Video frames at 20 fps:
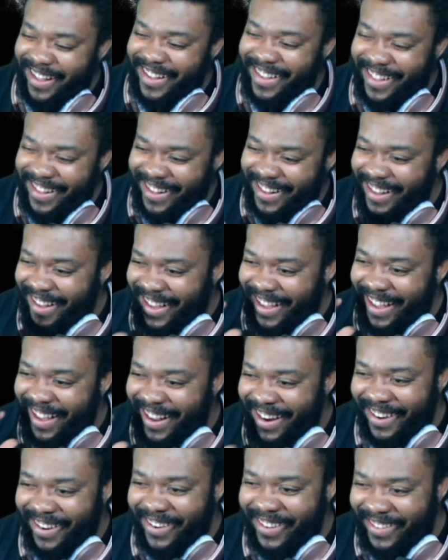
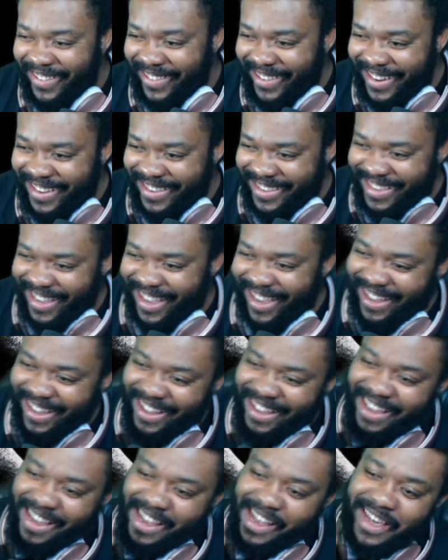I don't want to say.
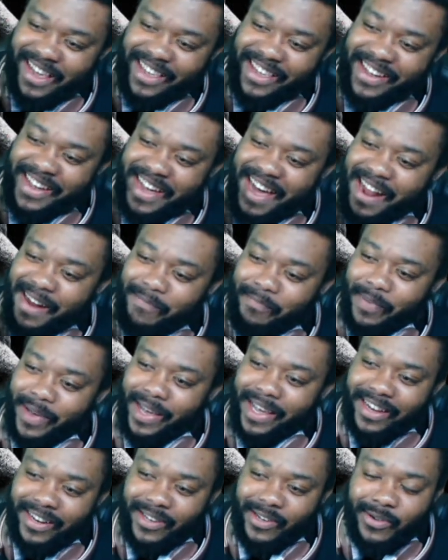You gotta
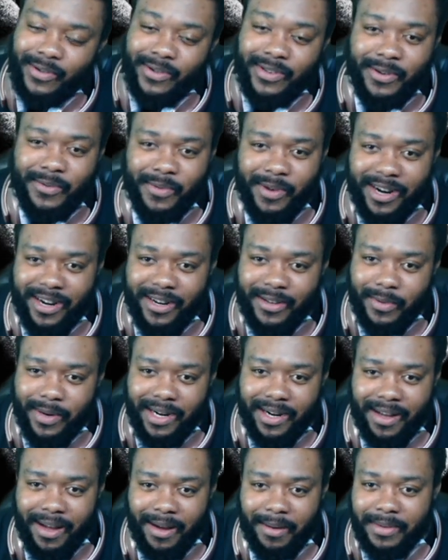pick and choose your words when
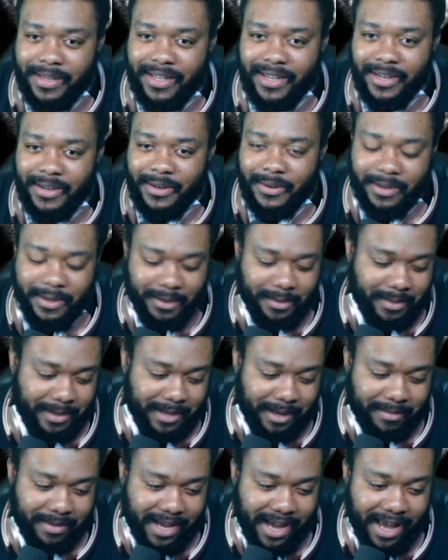it comes to YouTube
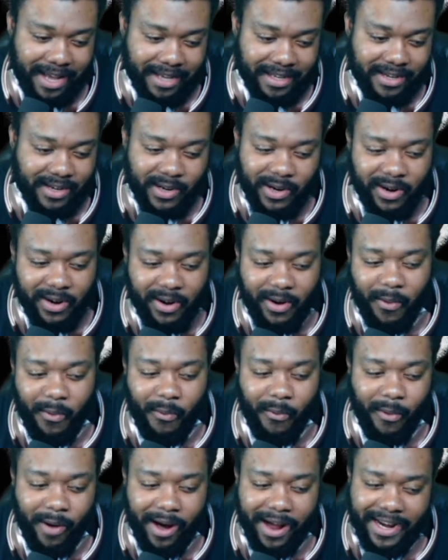sometimes, because you don't know
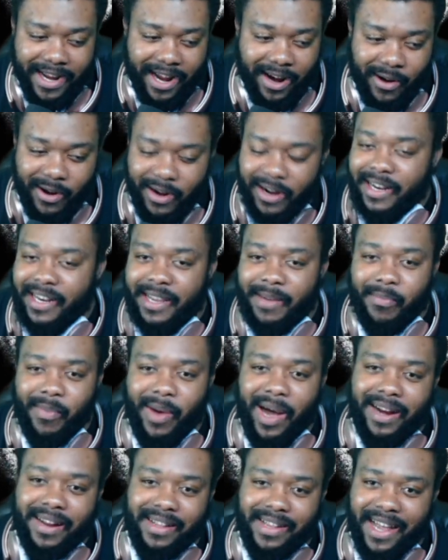what they're gonna
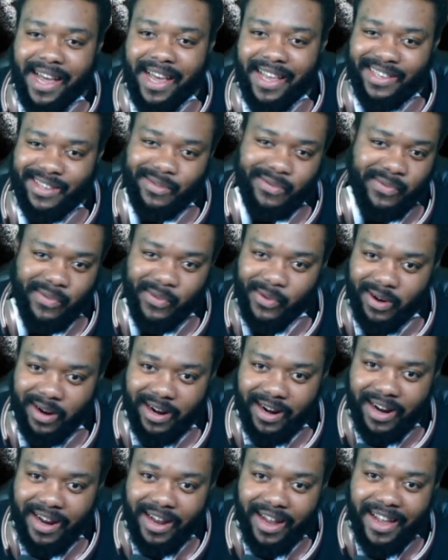demonetize you
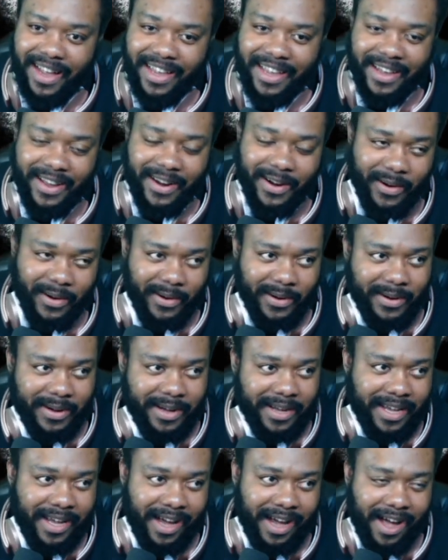for, you know.
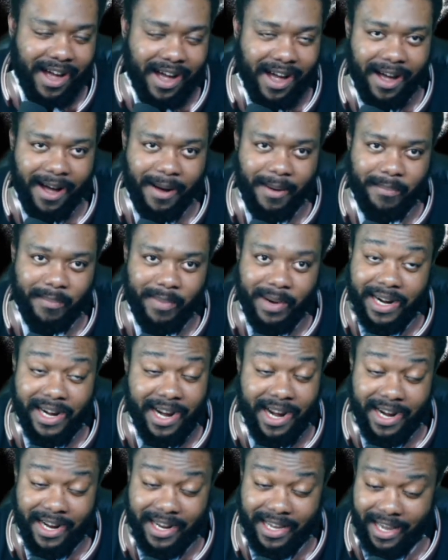Um, but
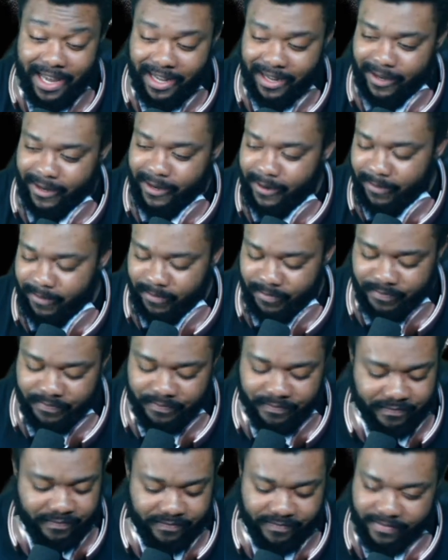in any case,
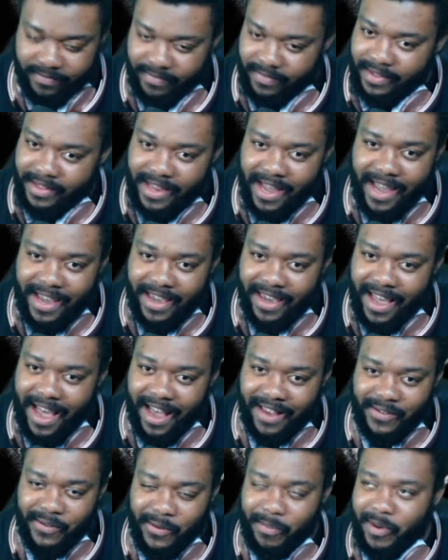thank you
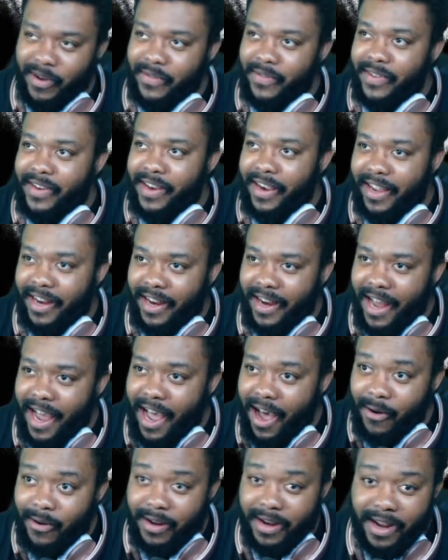guys so much for checking it
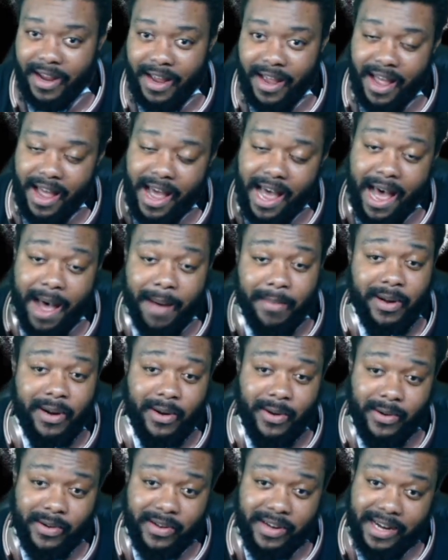out. I'm
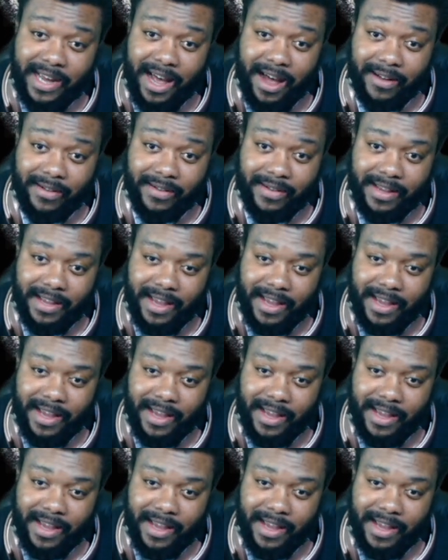gonna go check out